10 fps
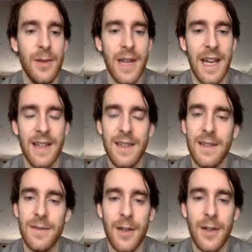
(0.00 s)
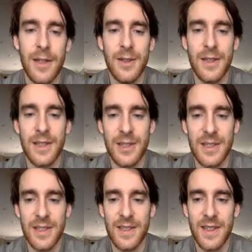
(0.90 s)
can. If not, you can
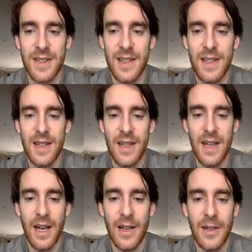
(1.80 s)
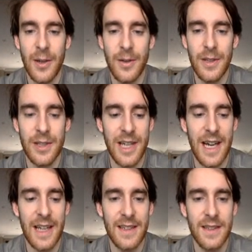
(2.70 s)
just go in the
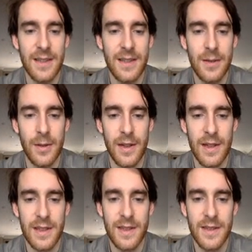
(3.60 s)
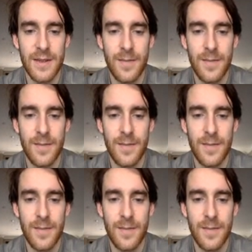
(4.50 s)
chat with us.